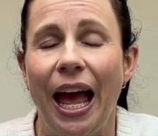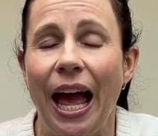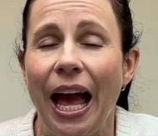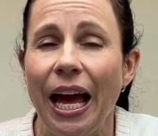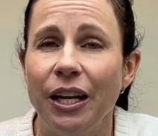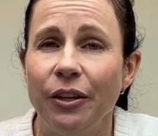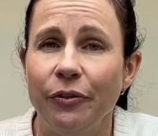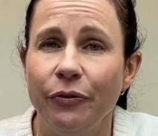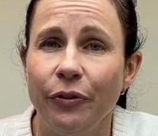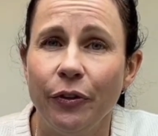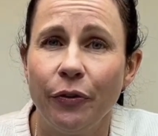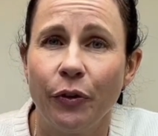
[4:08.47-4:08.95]

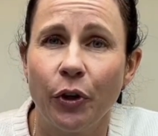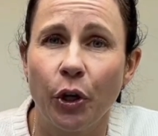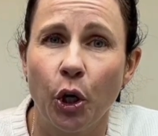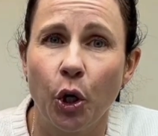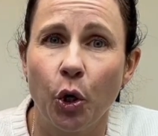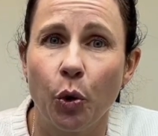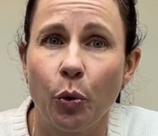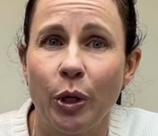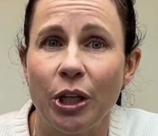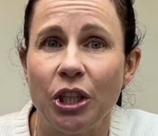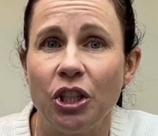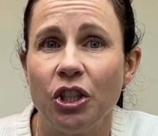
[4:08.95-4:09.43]
And if you've got a
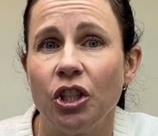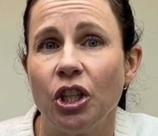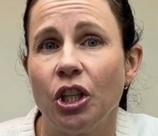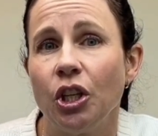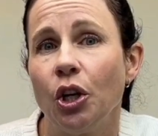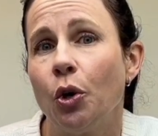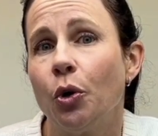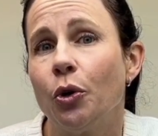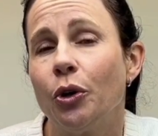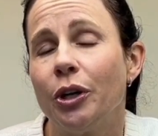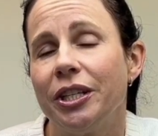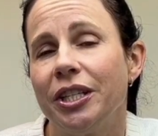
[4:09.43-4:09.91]

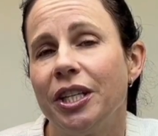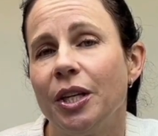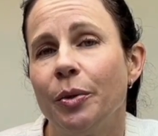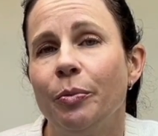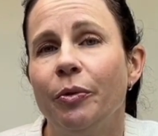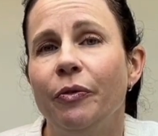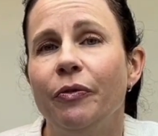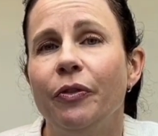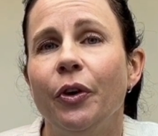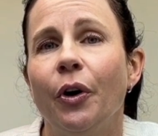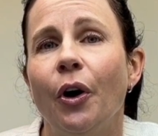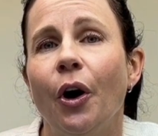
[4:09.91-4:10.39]
question or a
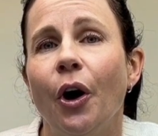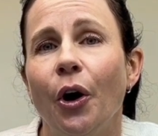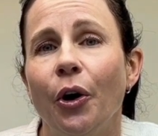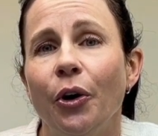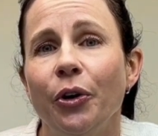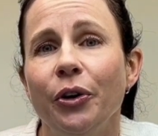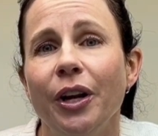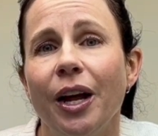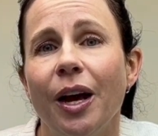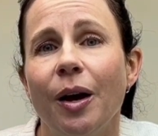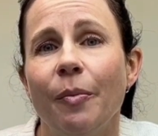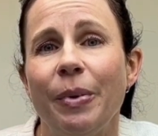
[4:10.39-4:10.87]
tip of your
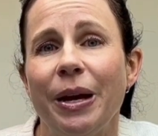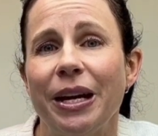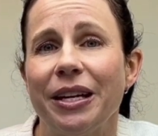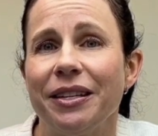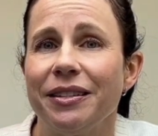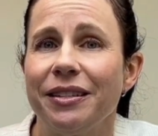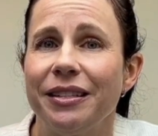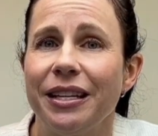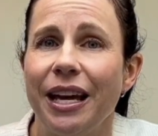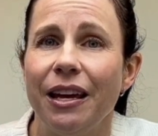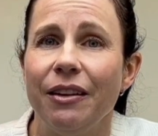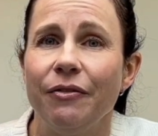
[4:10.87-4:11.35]
own
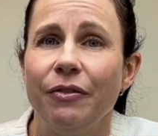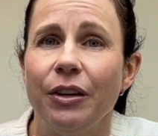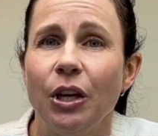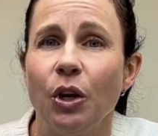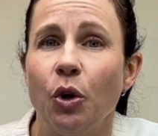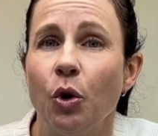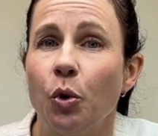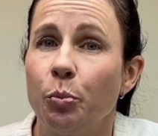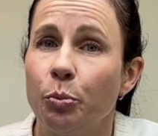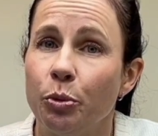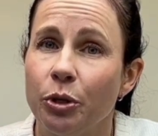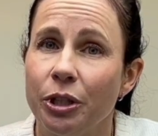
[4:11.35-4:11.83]
about saving
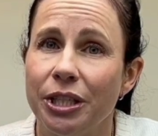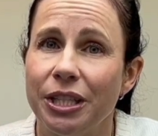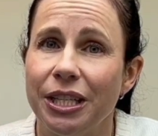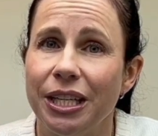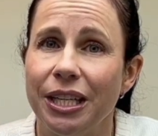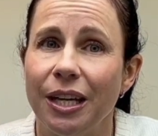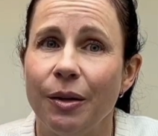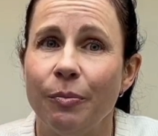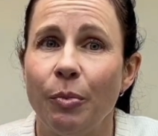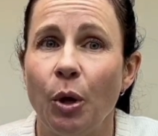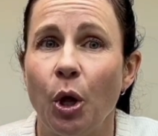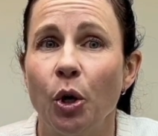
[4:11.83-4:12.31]
or
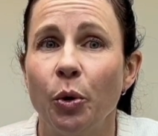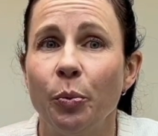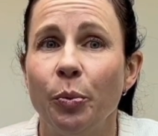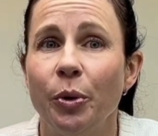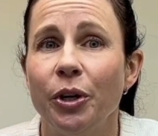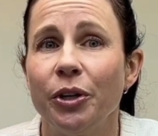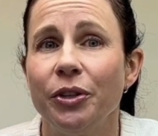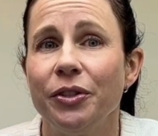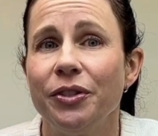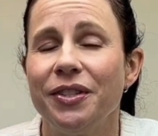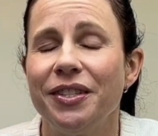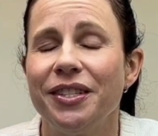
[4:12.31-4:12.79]
printing blog
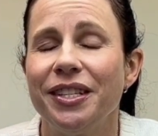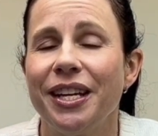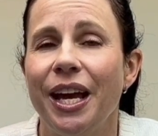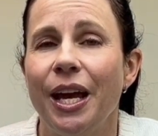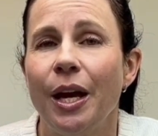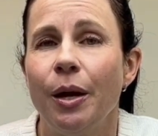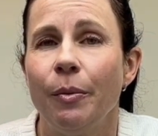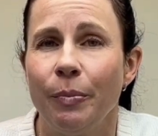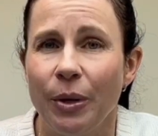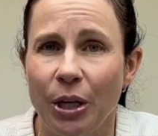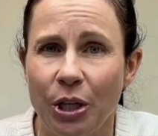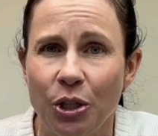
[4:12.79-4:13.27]
posts,
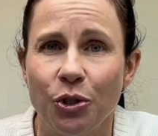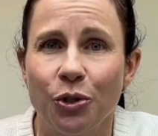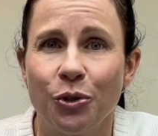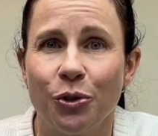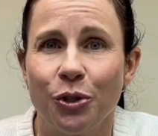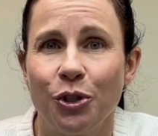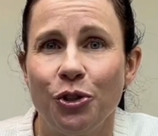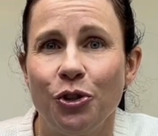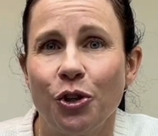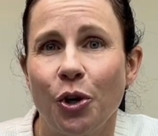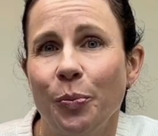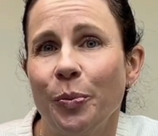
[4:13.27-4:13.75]
be
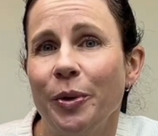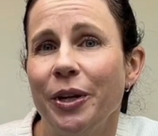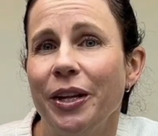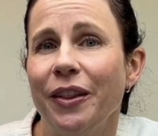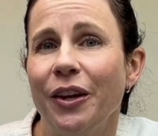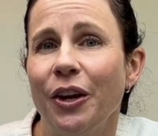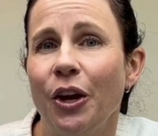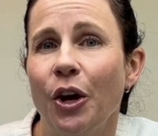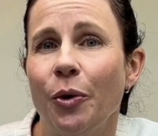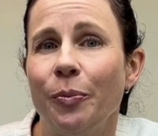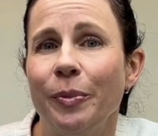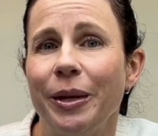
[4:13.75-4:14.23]
sure to drop it in
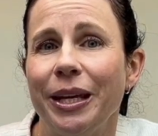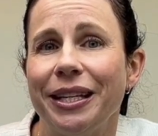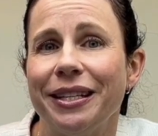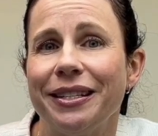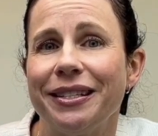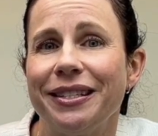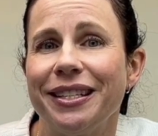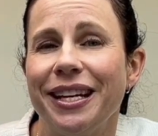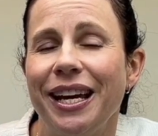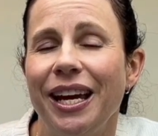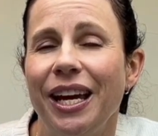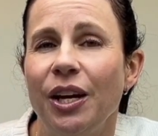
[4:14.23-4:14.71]
the
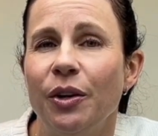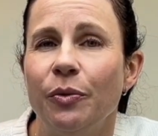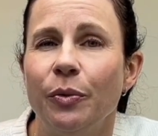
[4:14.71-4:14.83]
comments.